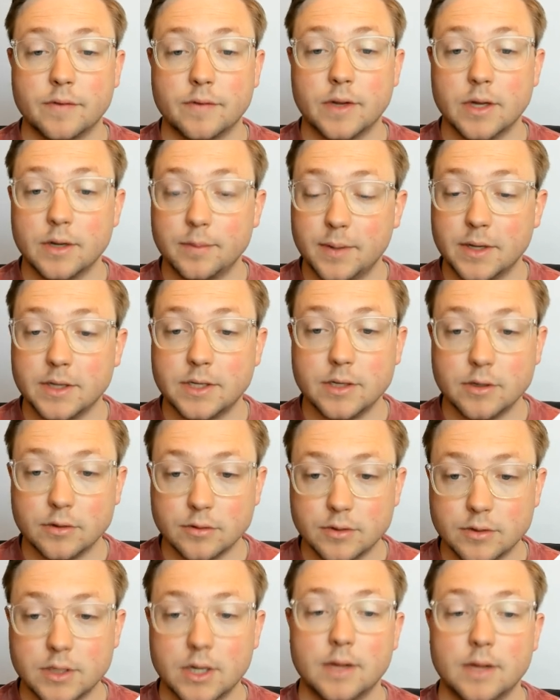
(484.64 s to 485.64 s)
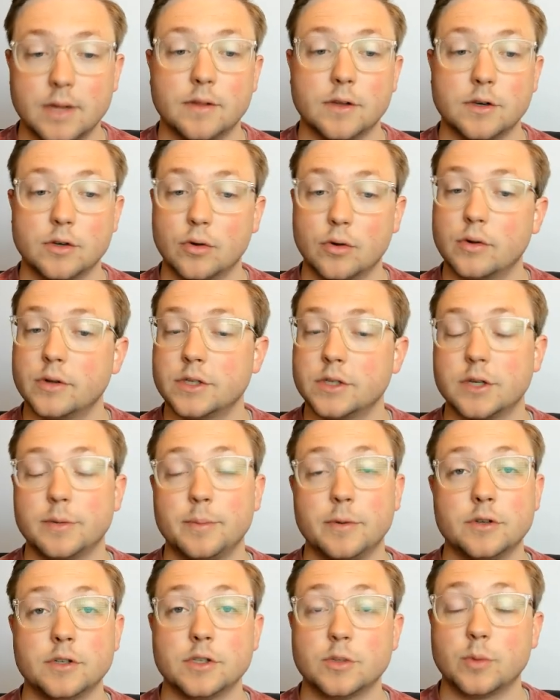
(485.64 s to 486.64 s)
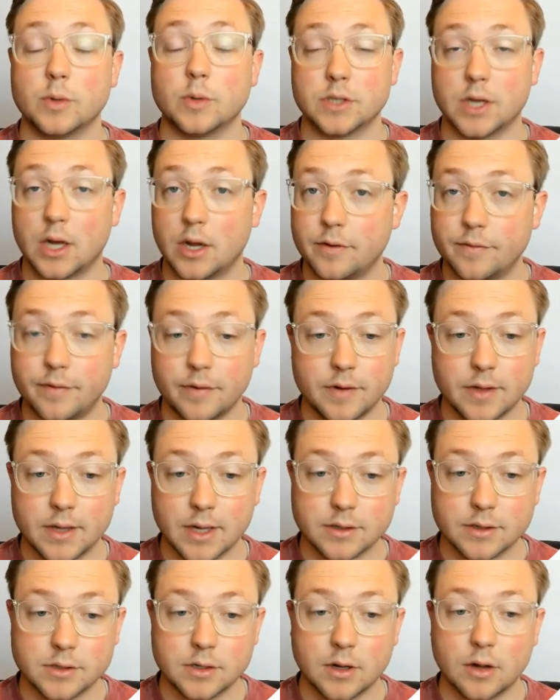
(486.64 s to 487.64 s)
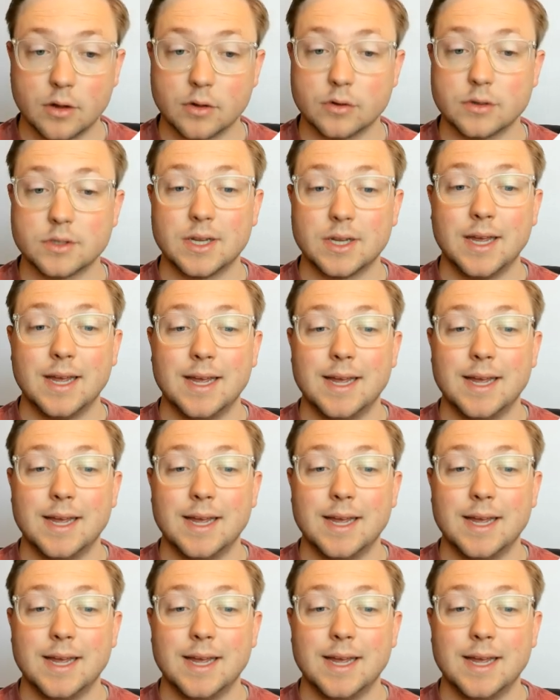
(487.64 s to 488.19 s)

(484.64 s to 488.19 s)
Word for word: of E&P to use. The total distributions was $150,000.